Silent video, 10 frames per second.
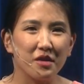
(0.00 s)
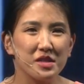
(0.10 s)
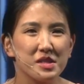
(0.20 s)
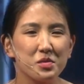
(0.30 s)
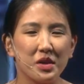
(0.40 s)

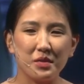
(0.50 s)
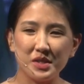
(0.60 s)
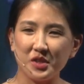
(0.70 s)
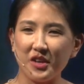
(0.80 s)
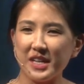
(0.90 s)
This is where I went
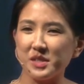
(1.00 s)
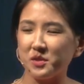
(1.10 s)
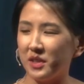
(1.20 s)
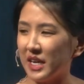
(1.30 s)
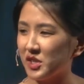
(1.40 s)
to grad
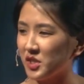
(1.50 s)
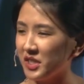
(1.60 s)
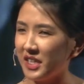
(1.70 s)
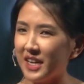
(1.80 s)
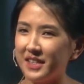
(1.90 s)
school
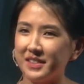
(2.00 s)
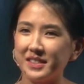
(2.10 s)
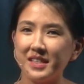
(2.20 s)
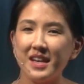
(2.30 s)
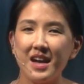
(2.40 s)
actually,
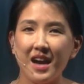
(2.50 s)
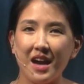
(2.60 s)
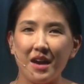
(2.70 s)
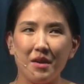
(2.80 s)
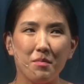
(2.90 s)
and
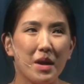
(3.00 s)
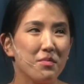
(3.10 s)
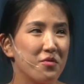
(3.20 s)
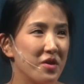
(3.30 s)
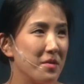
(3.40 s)
I'm
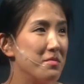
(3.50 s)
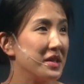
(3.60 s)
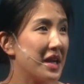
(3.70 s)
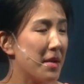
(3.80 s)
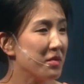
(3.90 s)
from
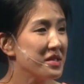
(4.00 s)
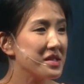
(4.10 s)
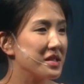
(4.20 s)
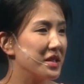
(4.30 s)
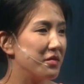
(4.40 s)
Minneapolis
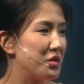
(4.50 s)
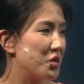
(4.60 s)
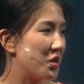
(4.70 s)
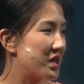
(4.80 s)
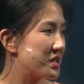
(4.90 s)
and live in New
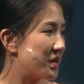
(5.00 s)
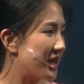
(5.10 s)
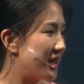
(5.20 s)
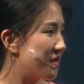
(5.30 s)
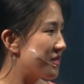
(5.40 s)
York, so I
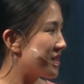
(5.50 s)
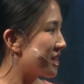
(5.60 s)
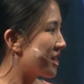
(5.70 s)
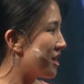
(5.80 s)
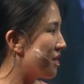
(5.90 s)
kind of
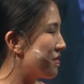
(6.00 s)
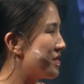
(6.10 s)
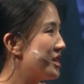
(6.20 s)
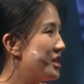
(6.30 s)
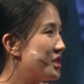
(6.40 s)
think of
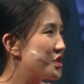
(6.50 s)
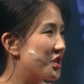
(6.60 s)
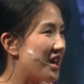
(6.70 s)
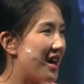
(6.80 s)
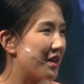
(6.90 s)

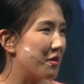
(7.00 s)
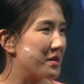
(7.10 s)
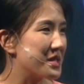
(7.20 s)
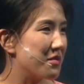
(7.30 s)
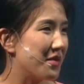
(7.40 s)
Chicago
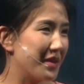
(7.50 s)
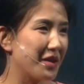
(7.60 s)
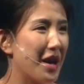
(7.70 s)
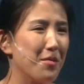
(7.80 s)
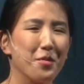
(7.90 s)
as a fun
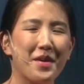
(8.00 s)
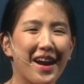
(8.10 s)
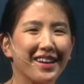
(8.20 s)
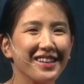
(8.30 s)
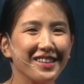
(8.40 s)
combo
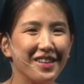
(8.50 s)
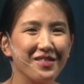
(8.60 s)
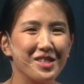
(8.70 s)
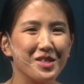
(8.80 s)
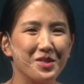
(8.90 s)
pack
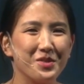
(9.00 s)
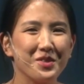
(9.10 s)
of the two.